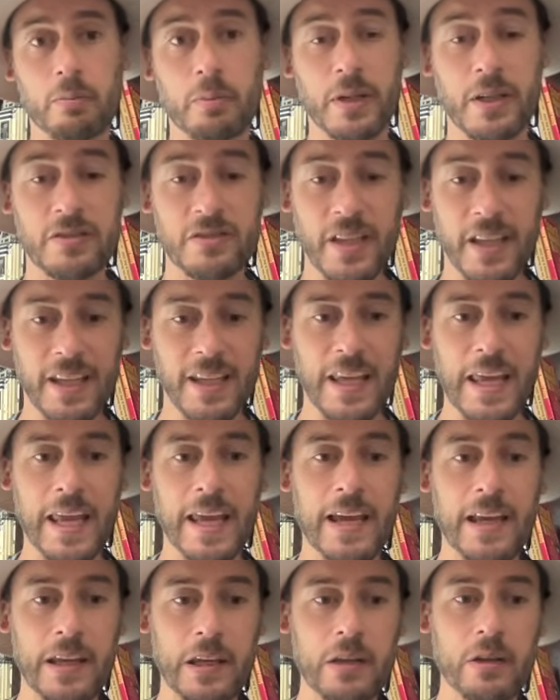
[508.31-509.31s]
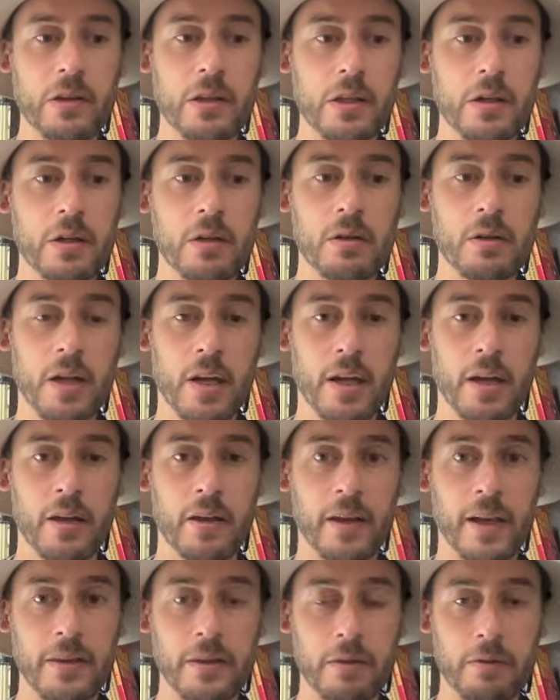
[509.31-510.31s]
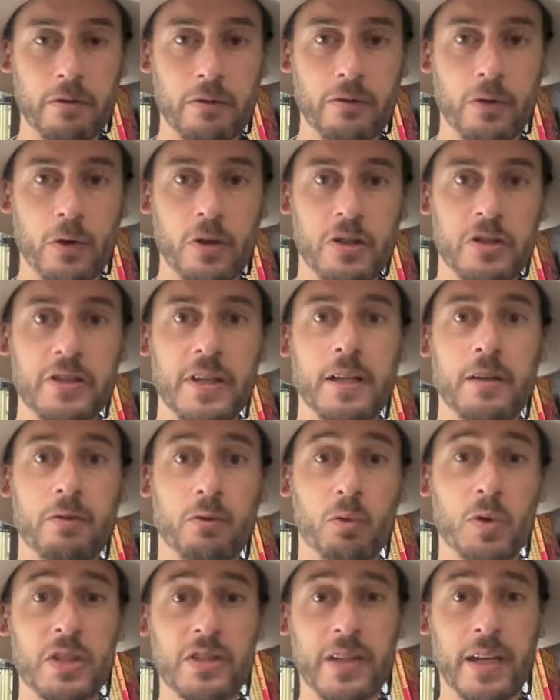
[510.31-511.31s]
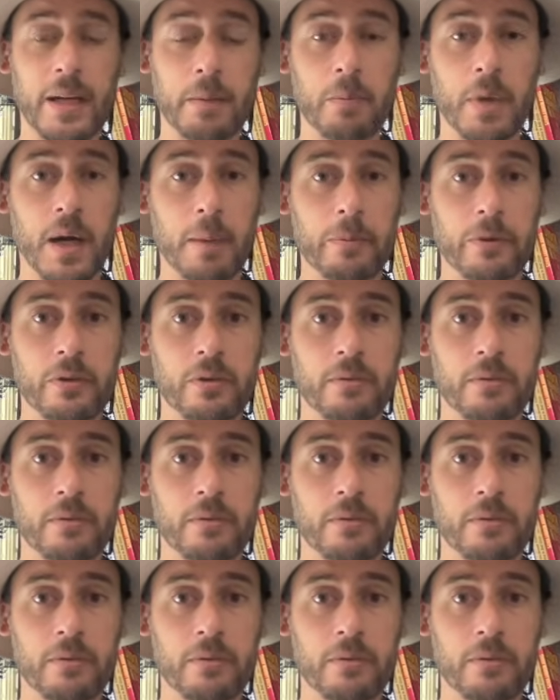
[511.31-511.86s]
because they can't clear like the first set of resetting mobs.